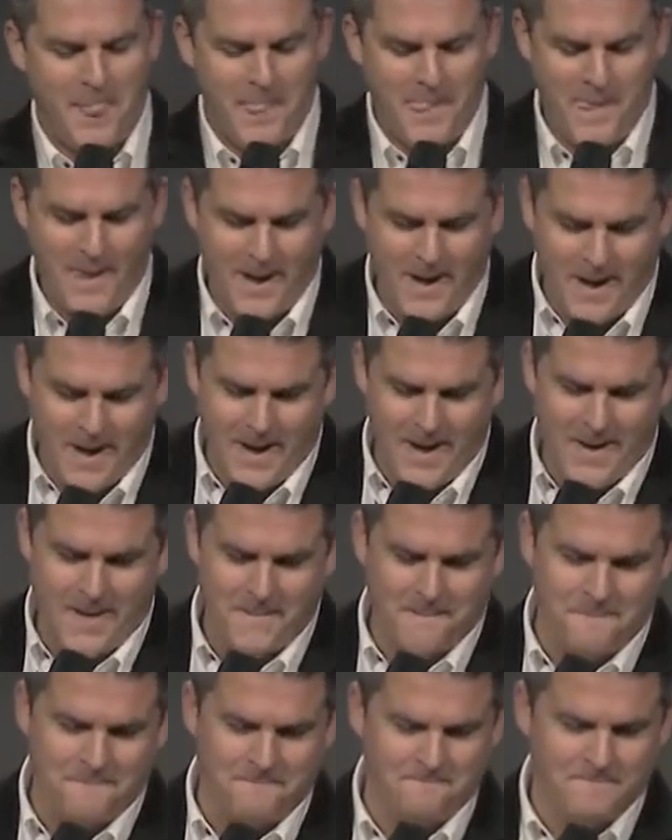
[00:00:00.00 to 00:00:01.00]

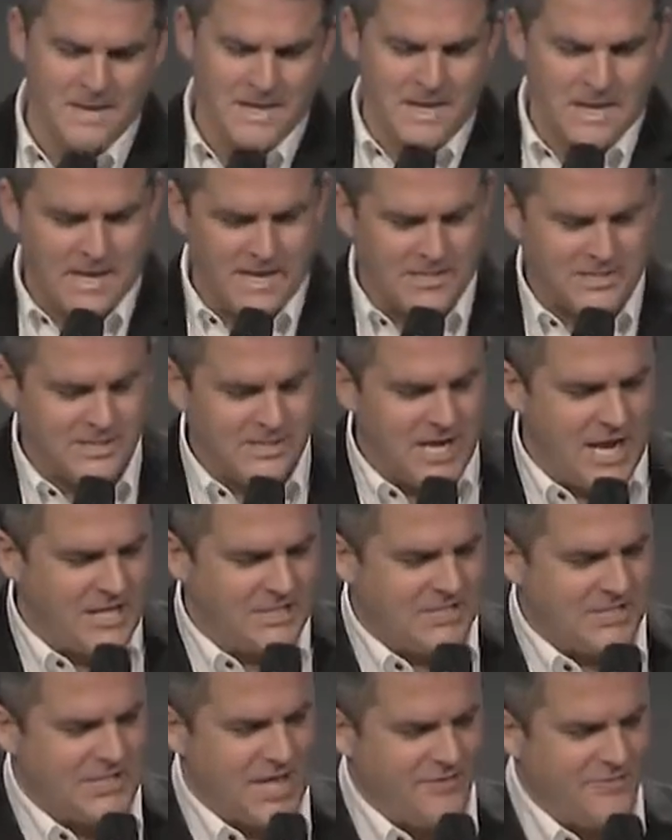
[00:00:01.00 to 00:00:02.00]
Um, it
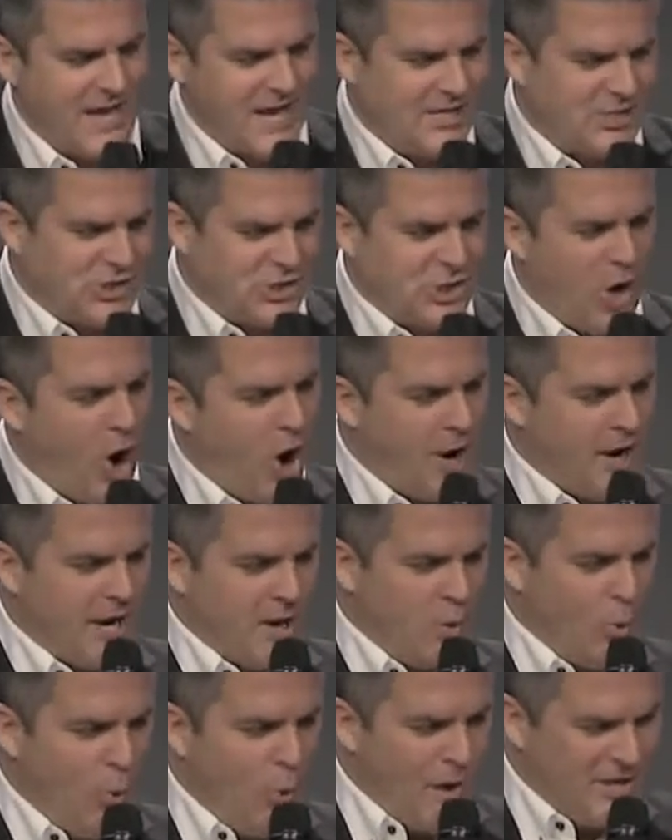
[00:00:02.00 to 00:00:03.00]
says that they
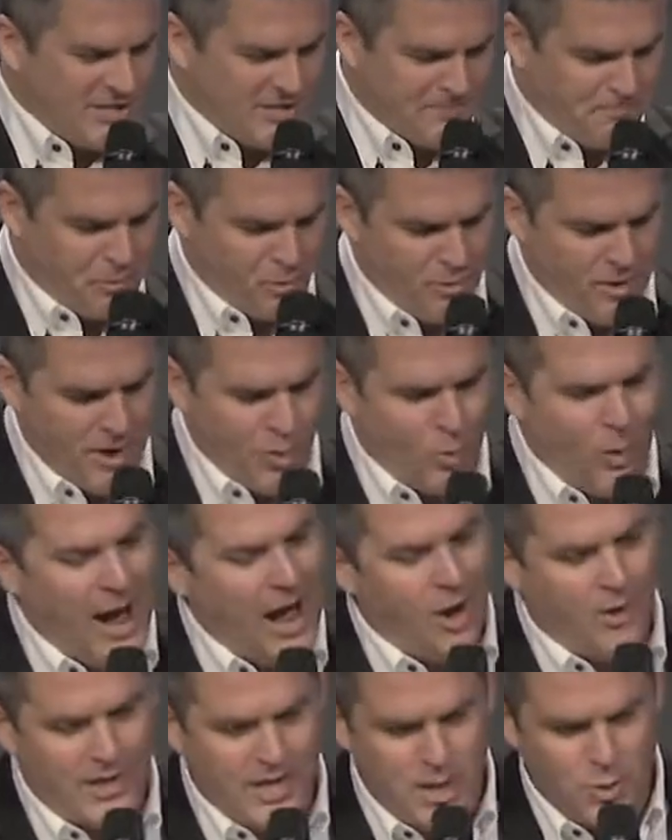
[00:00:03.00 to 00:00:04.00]
started whispering
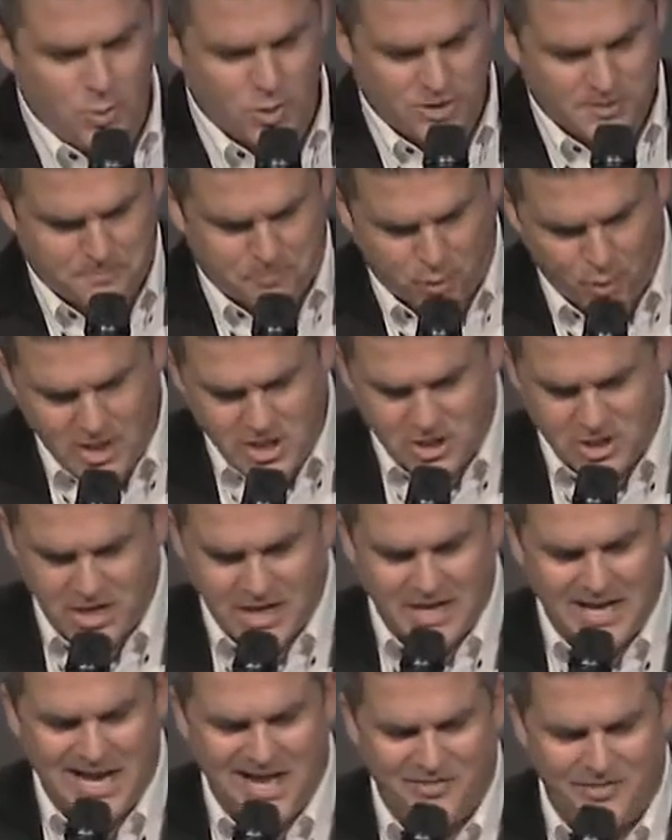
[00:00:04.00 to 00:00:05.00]
while he was
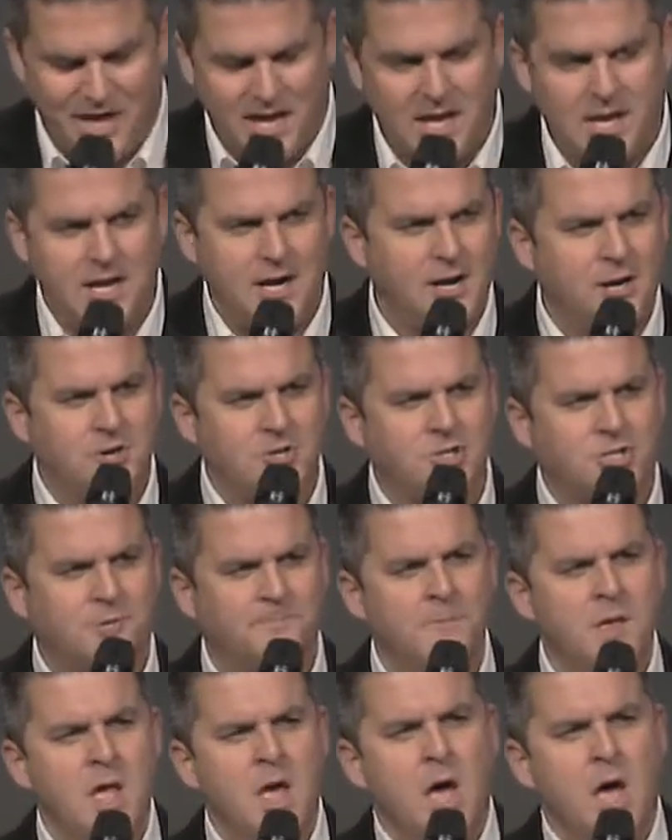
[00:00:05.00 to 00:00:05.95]
preaching in the ears